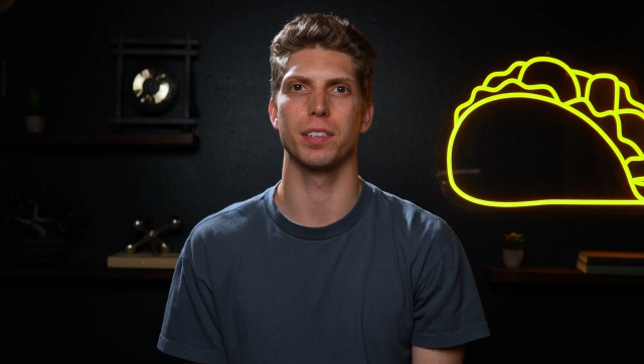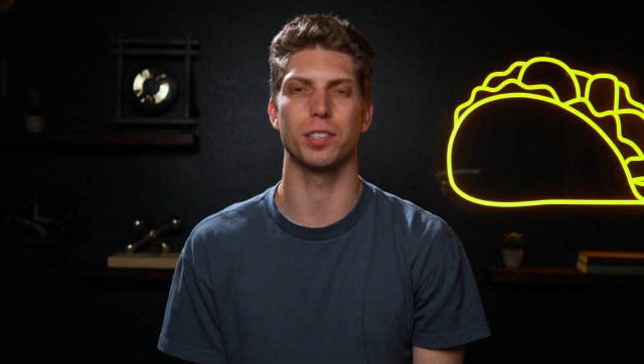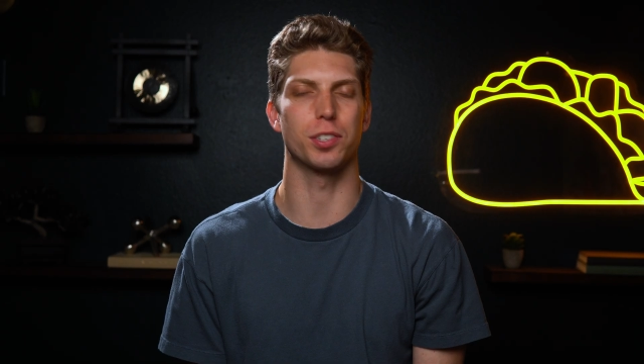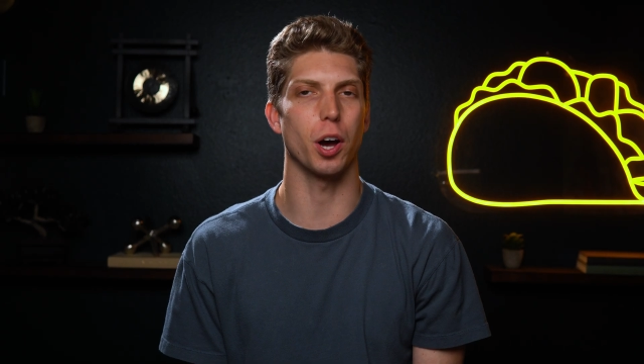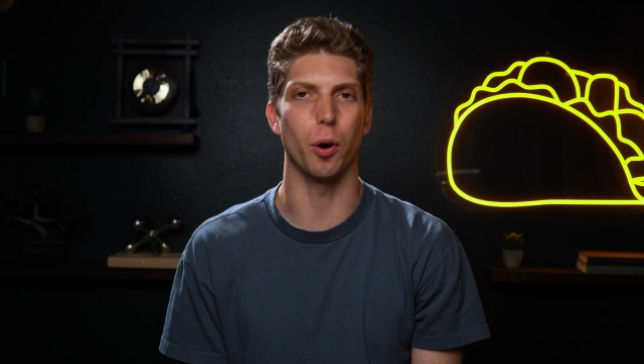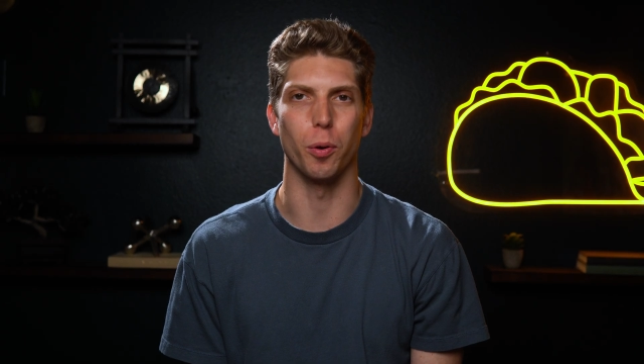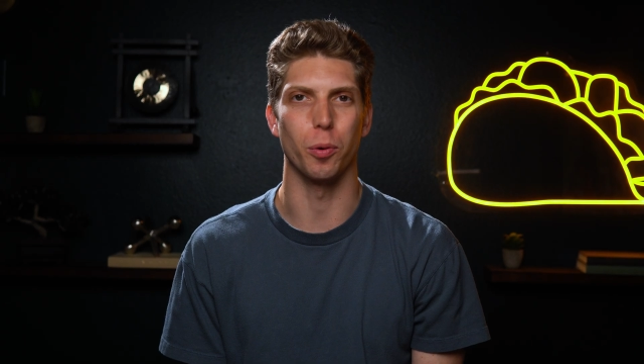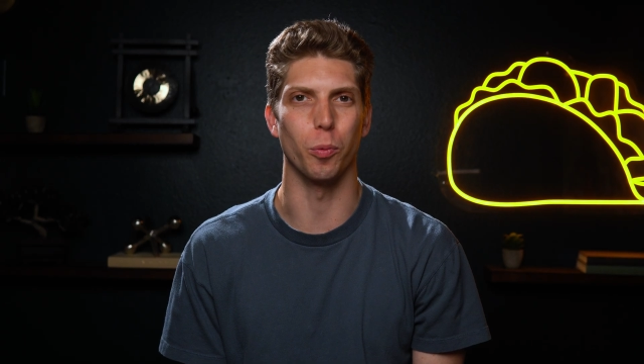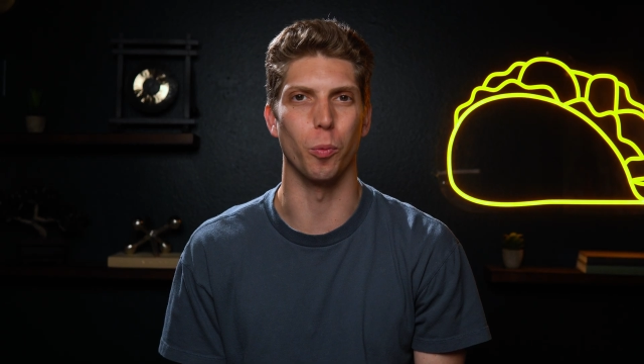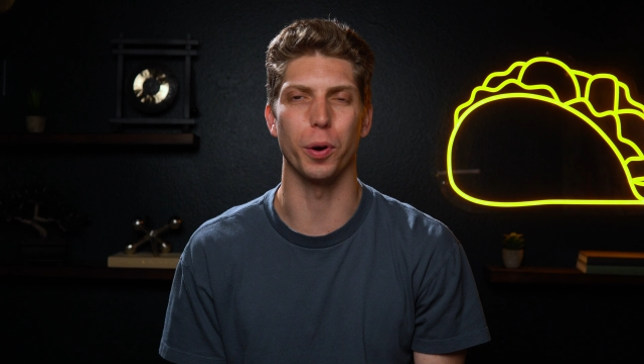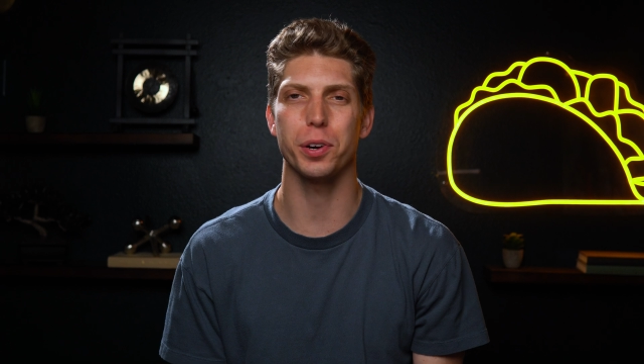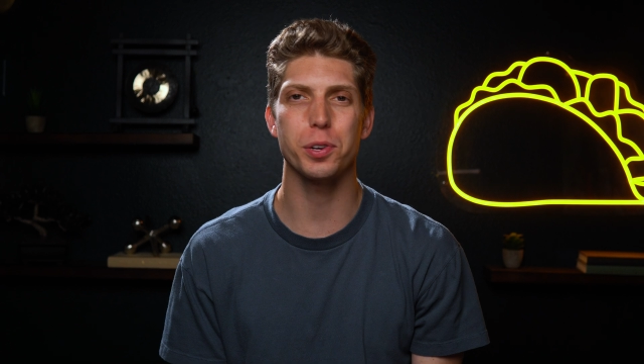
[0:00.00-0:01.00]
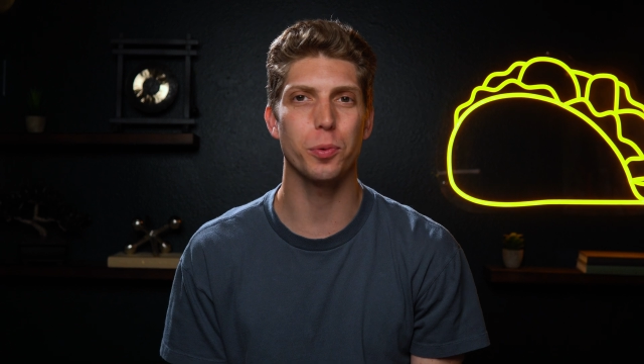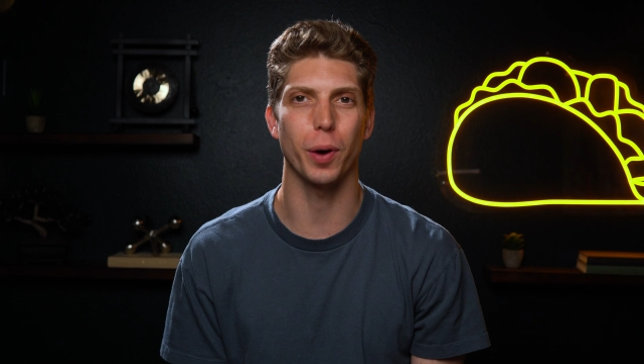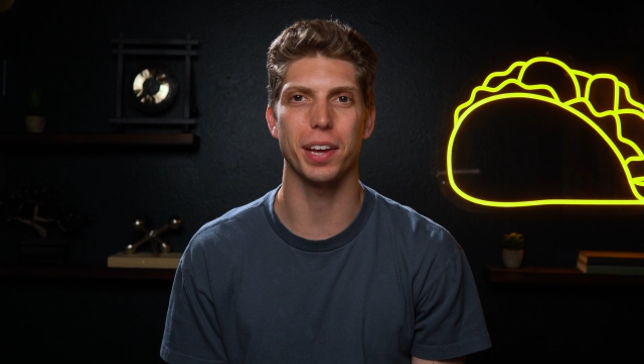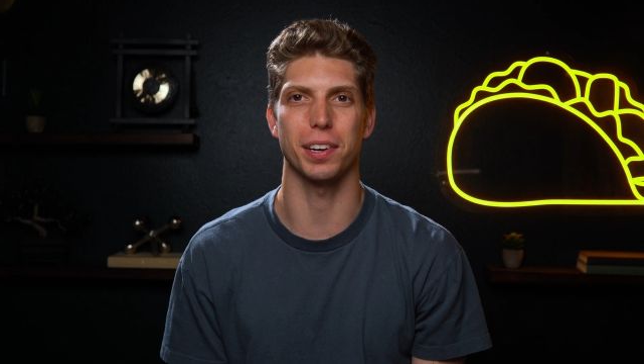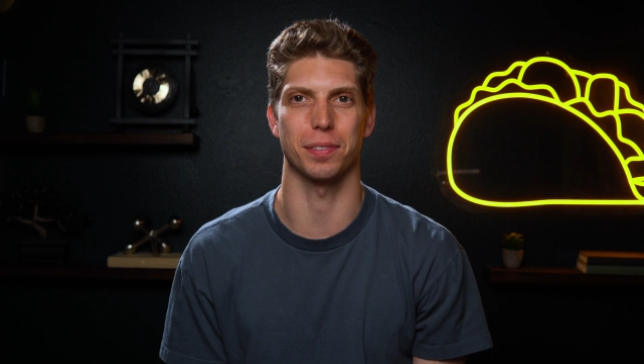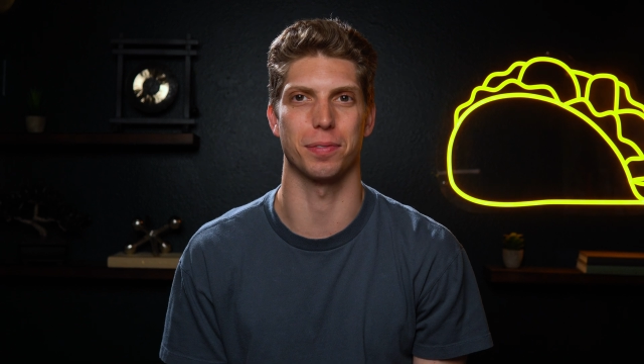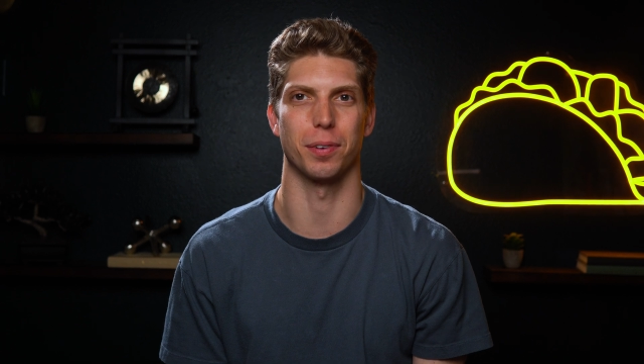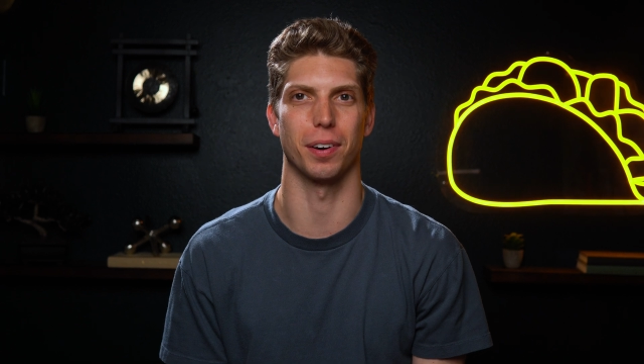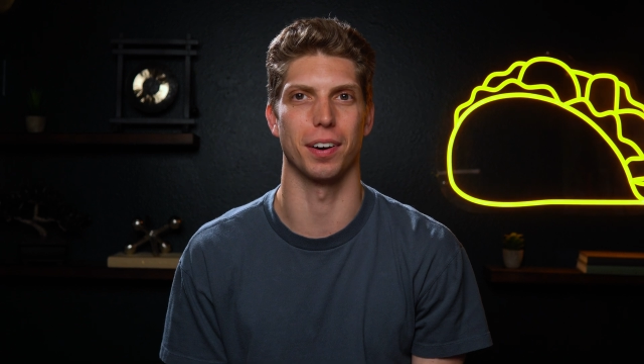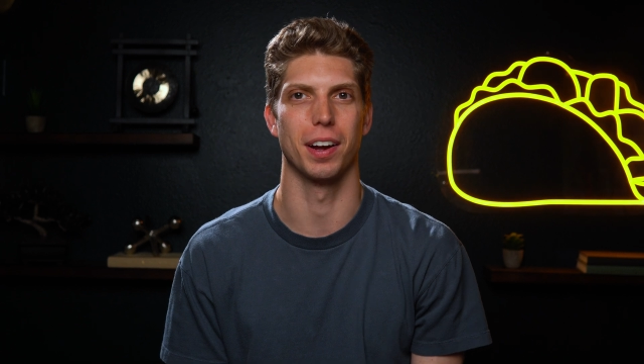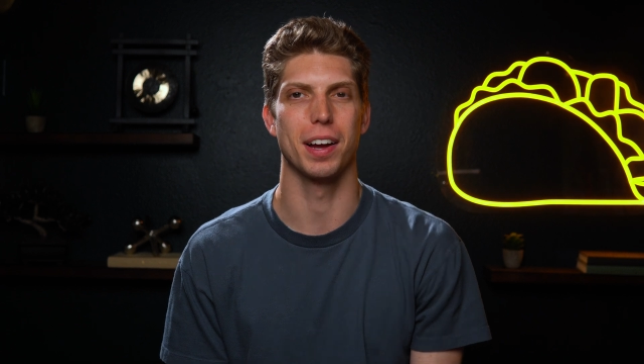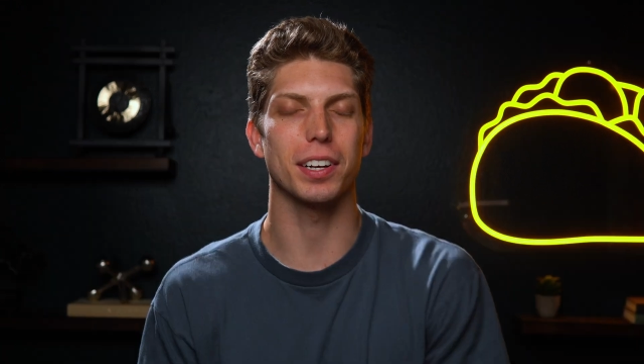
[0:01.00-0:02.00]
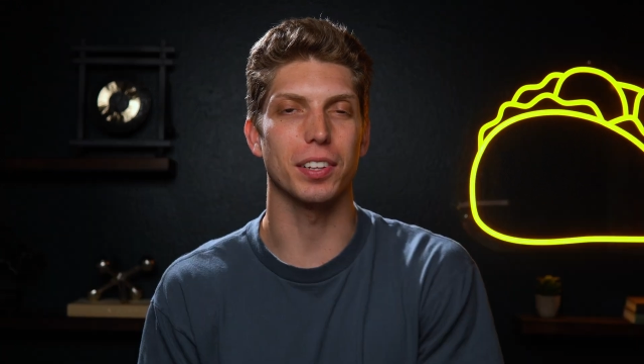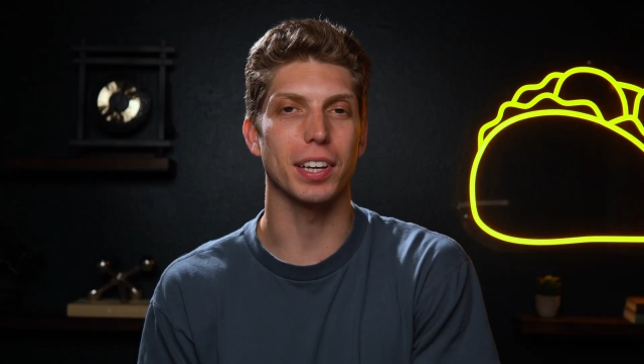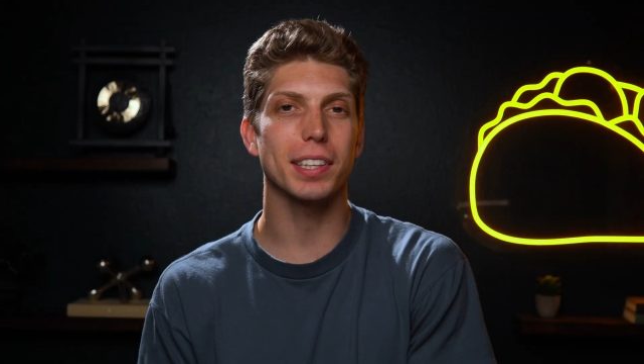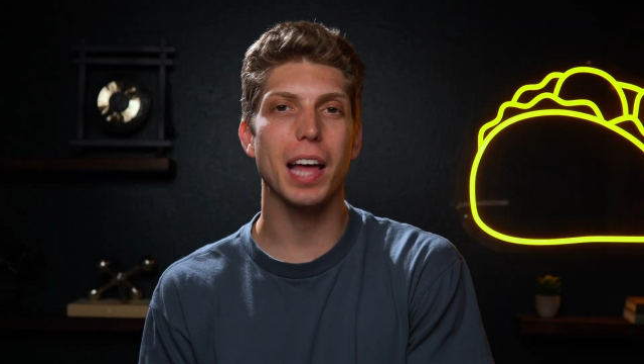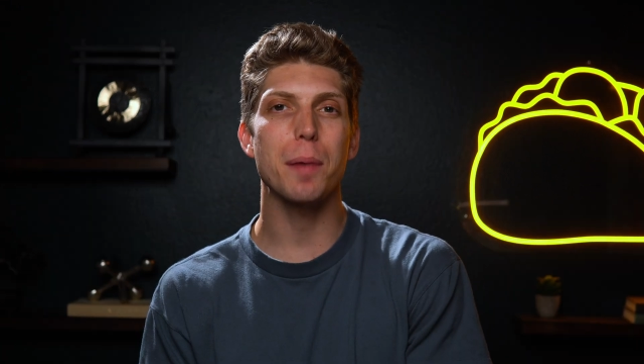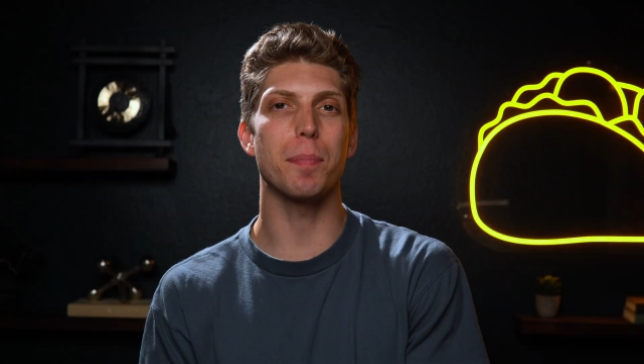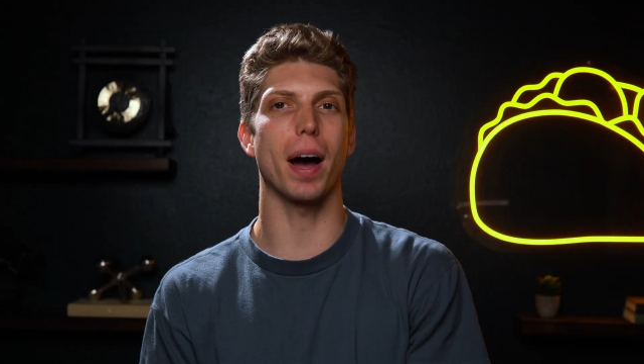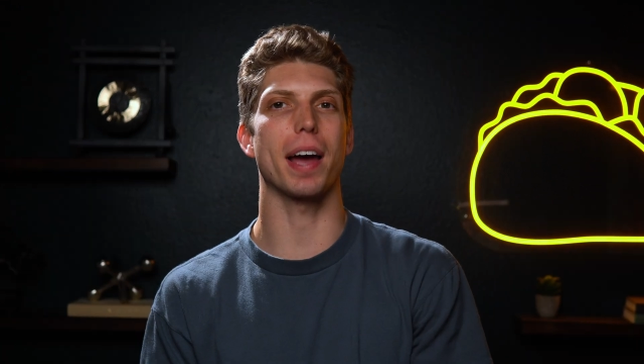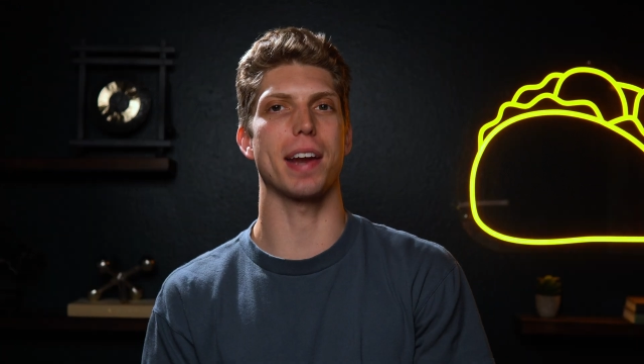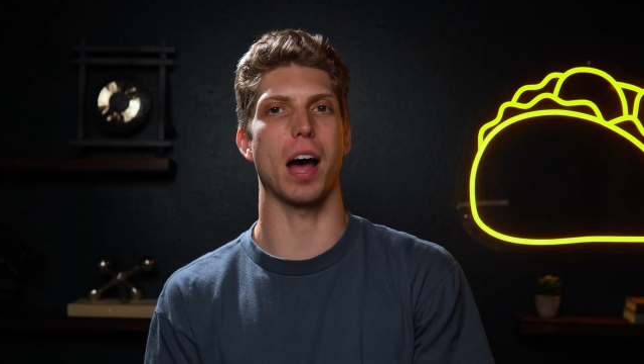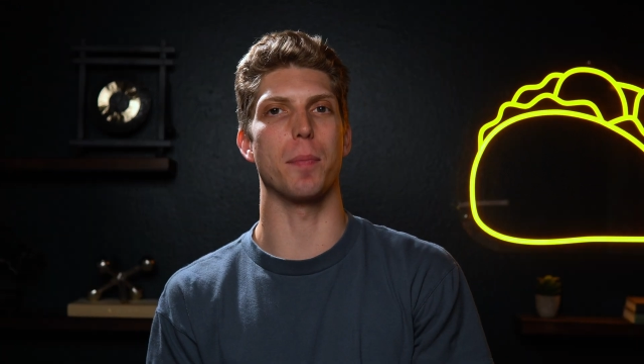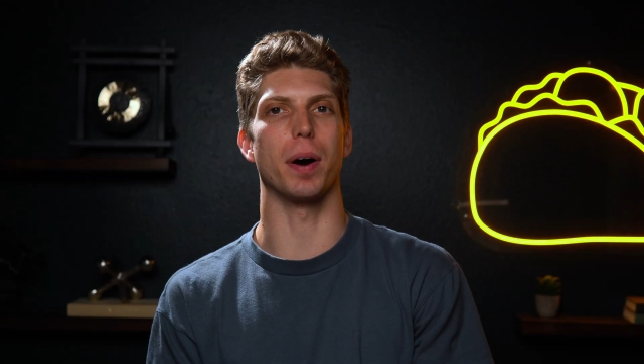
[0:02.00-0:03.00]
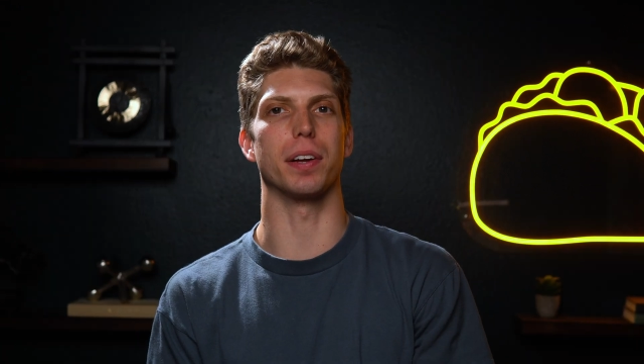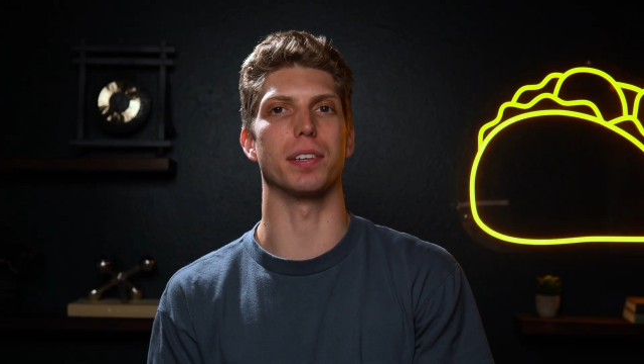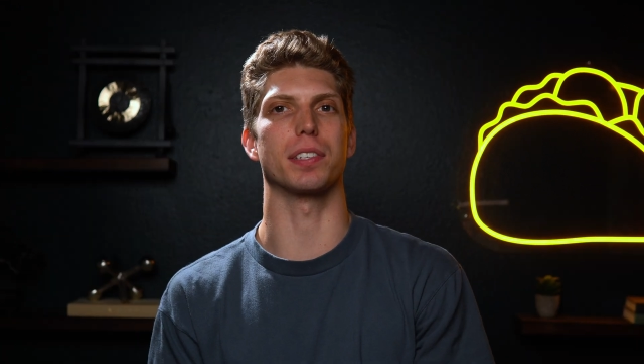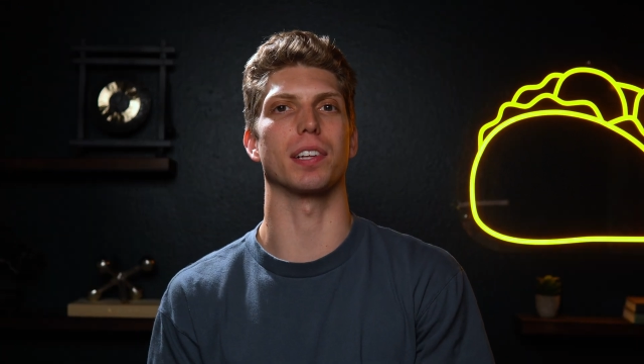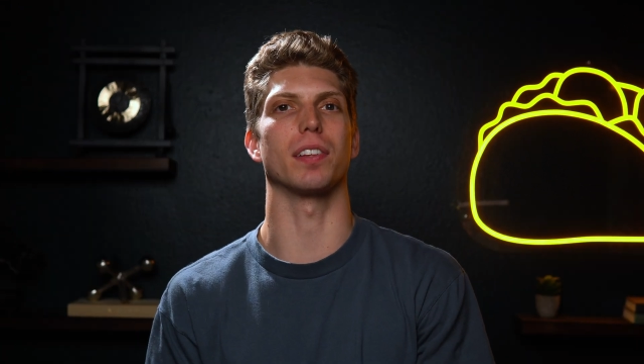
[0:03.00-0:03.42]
So, what are you waiting for? Click that Buy Now button